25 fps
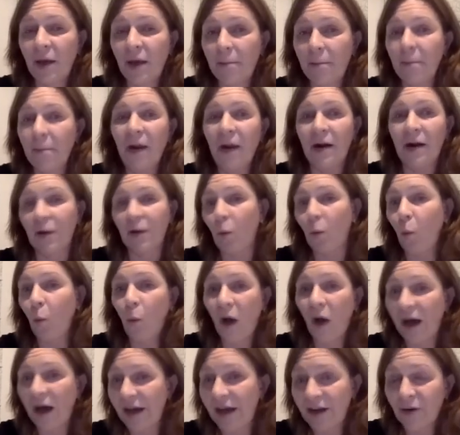mark
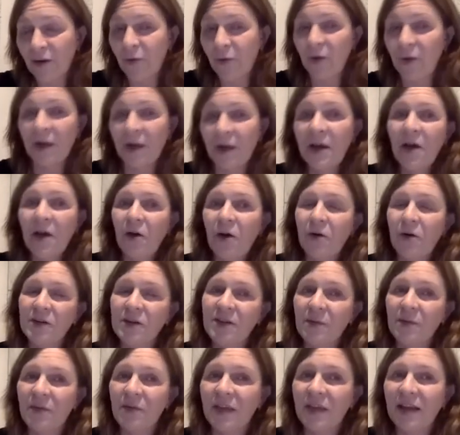one or or
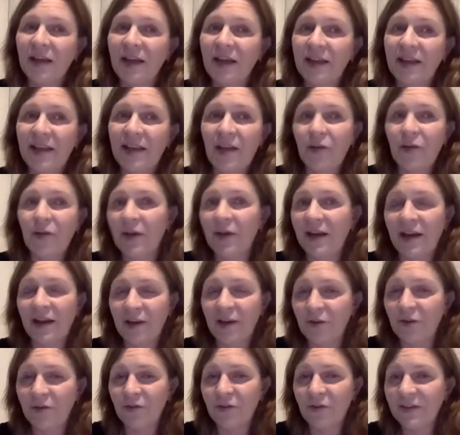something like that, or a kind
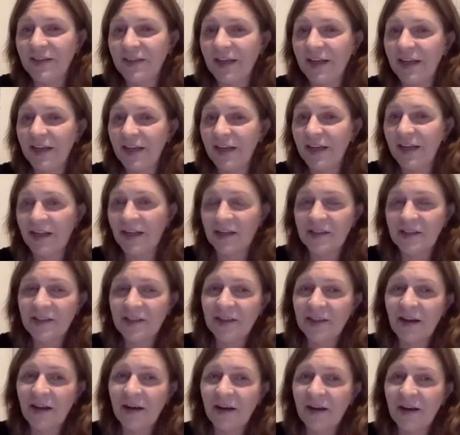of tiny little
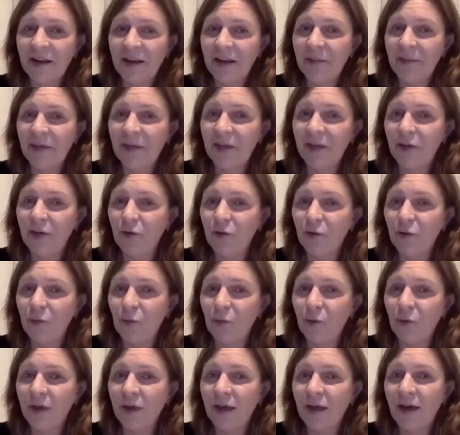star in my
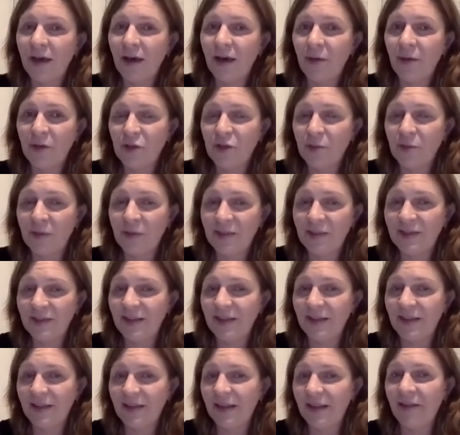notebook, uh, which means
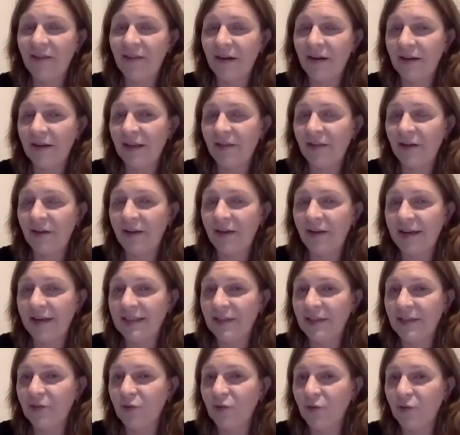that they were they were
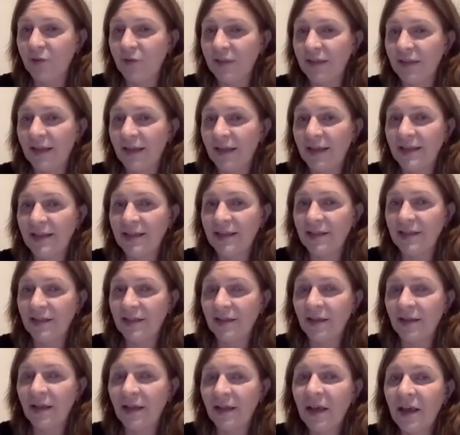active during the
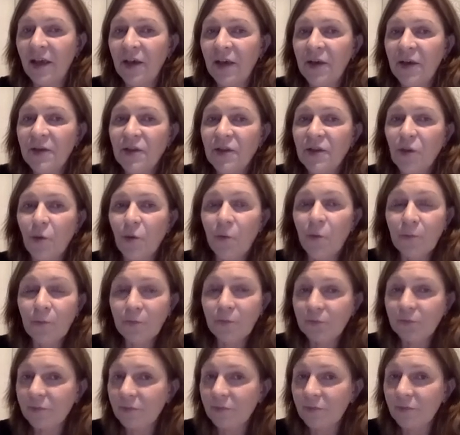lesson. So
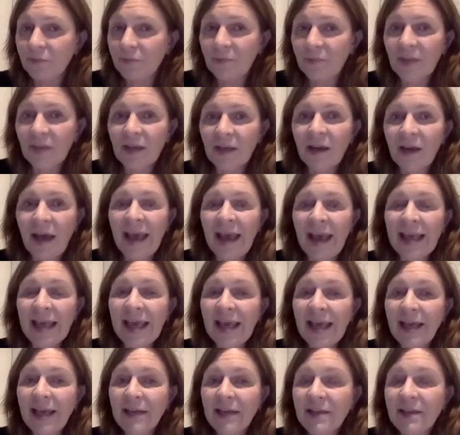
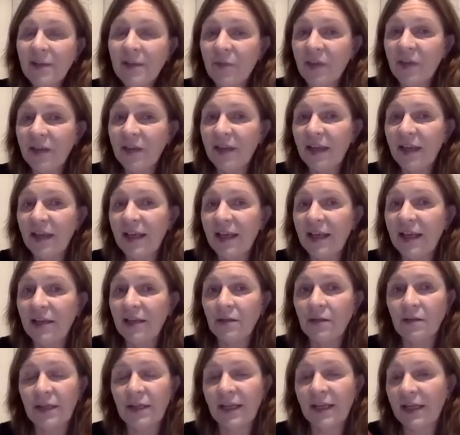again something they
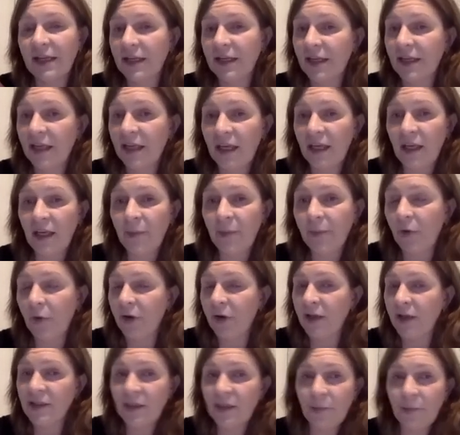can they can keep on
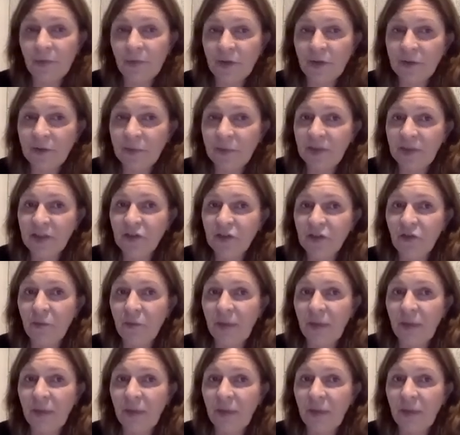a separate piece of